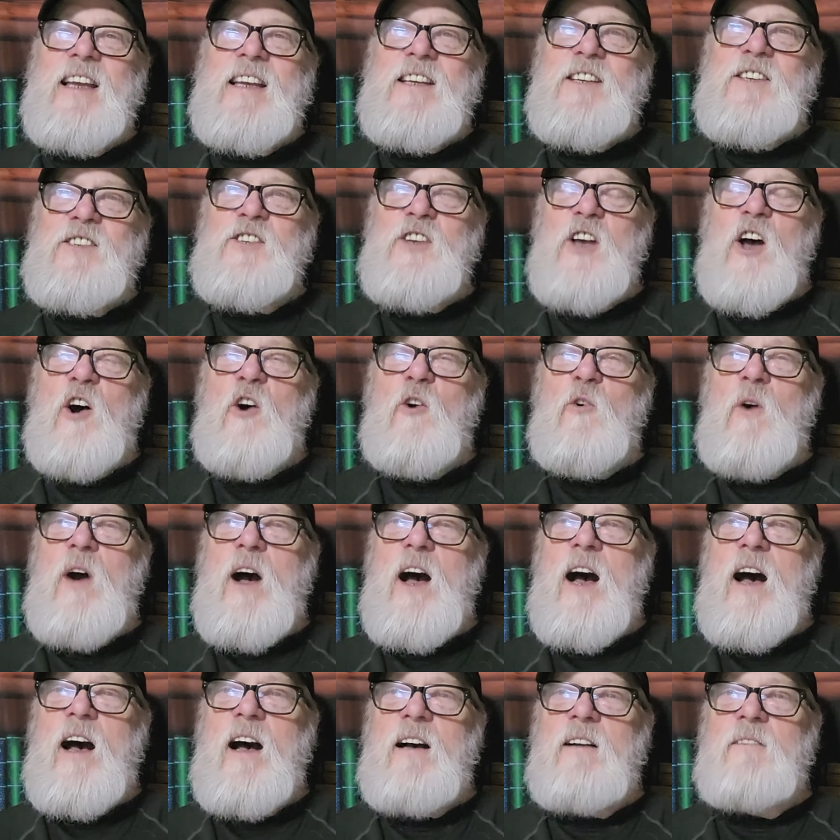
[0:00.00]

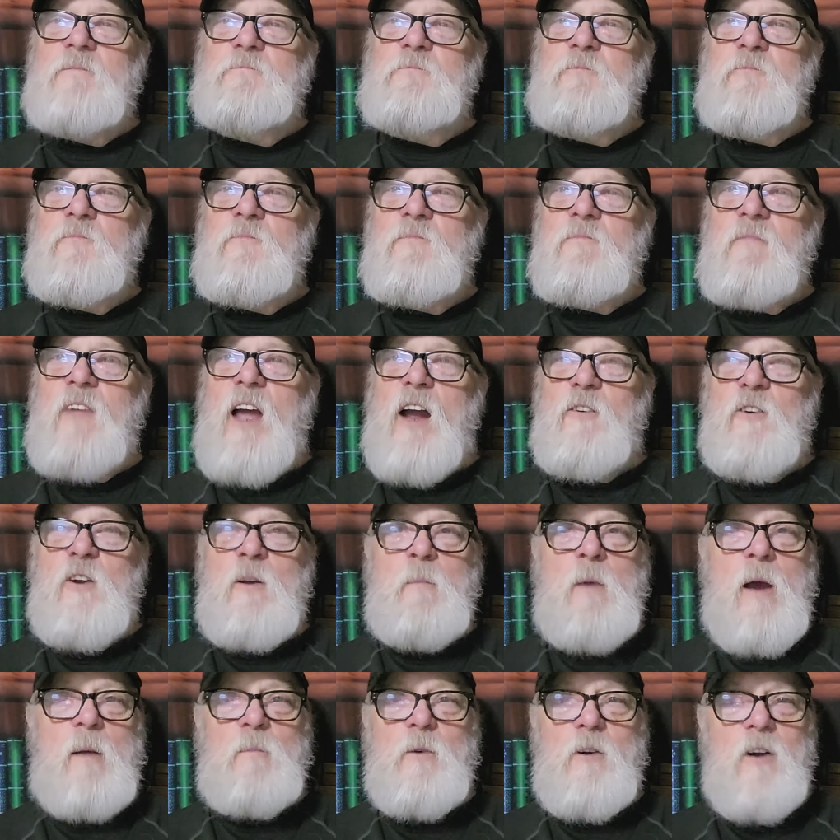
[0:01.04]
So now
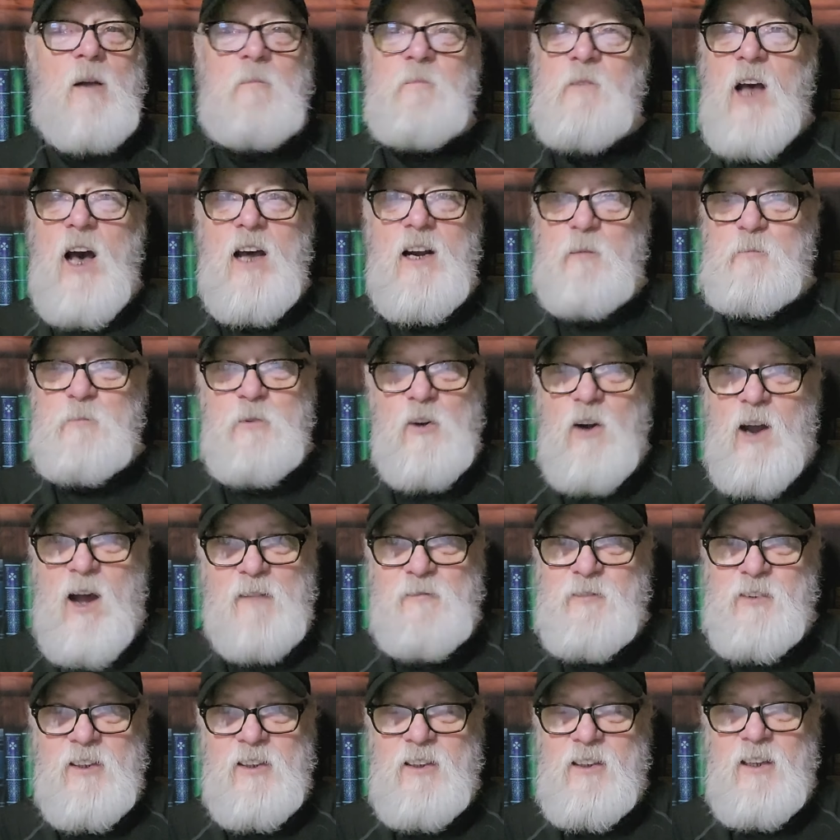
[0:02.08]
remember, I'm not a
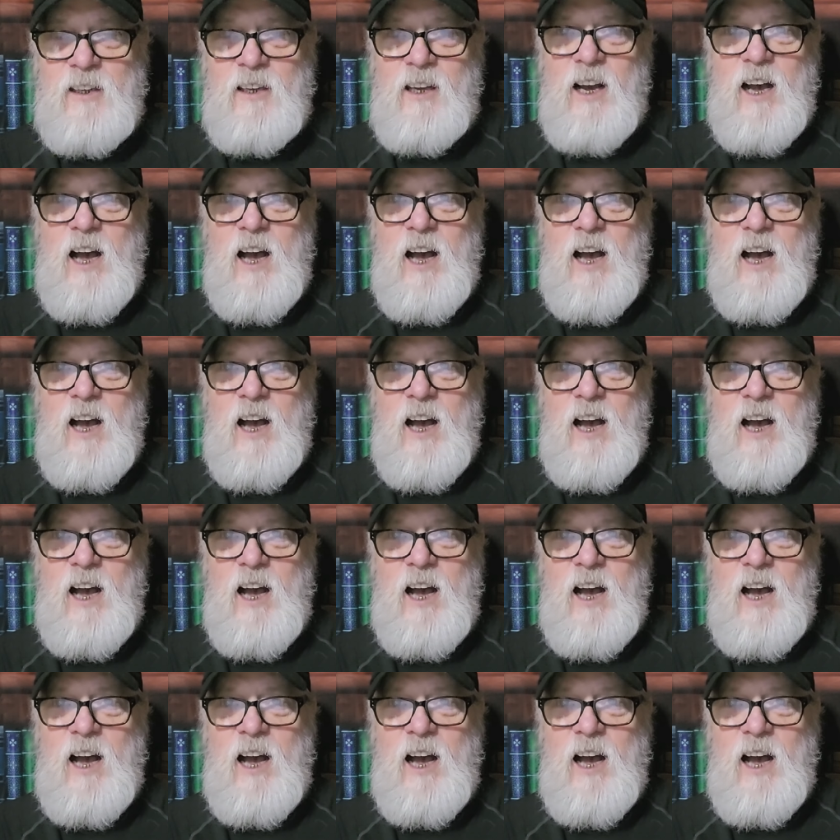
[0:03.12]
prophet.